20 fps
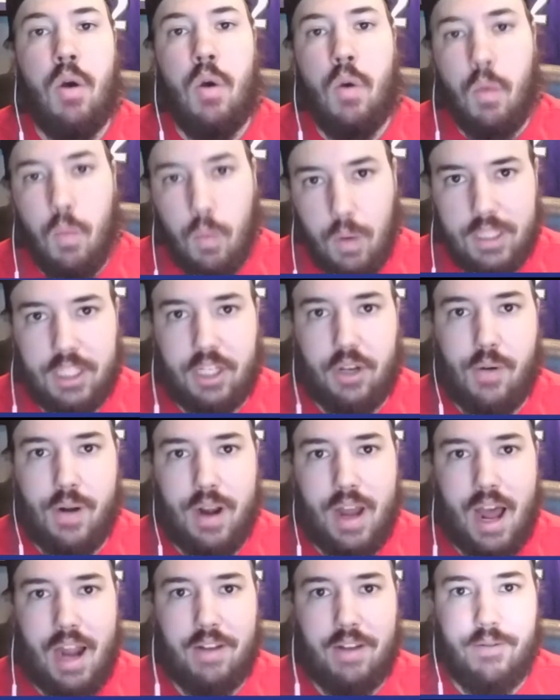What's
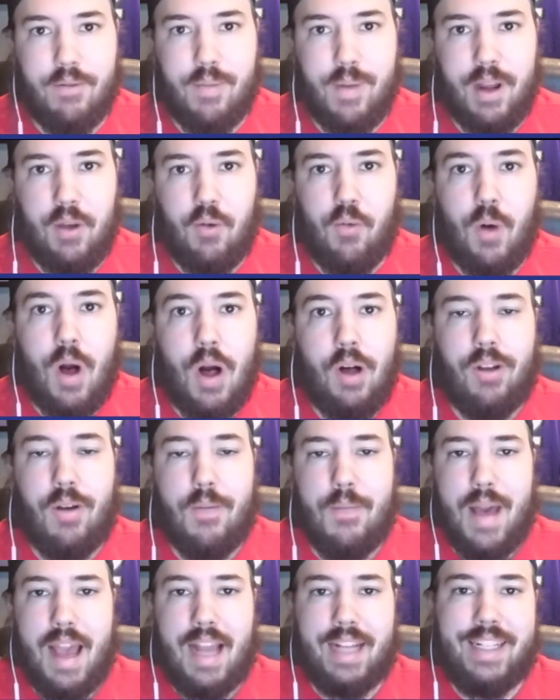going on, everybody?
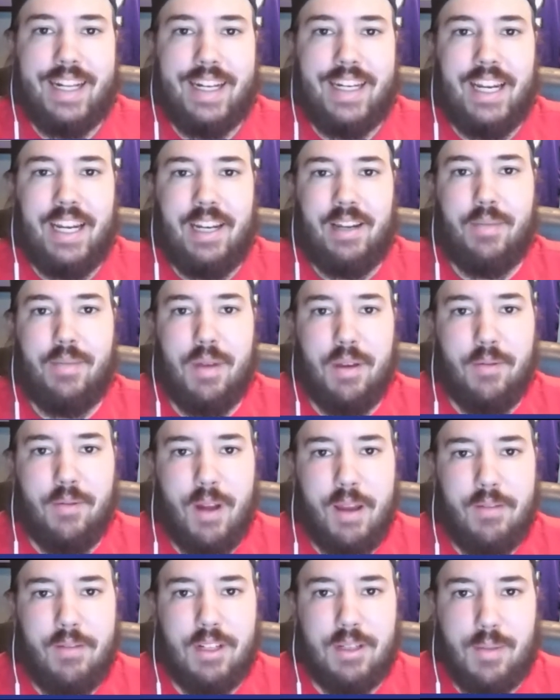Welcome back to TTB
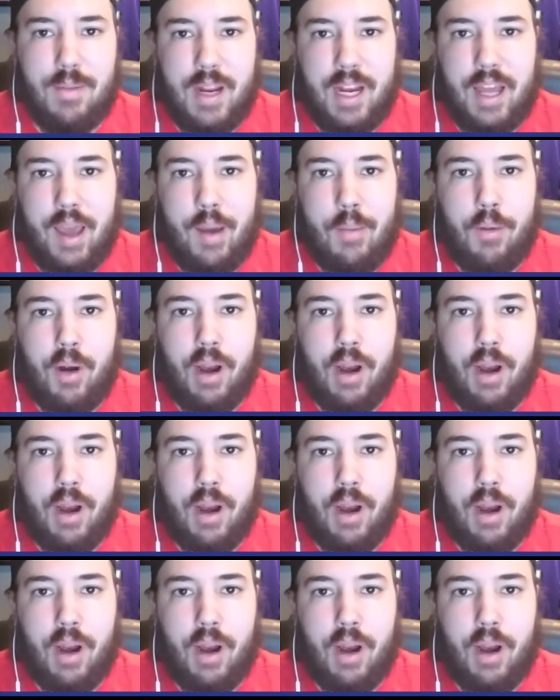Ravens Media,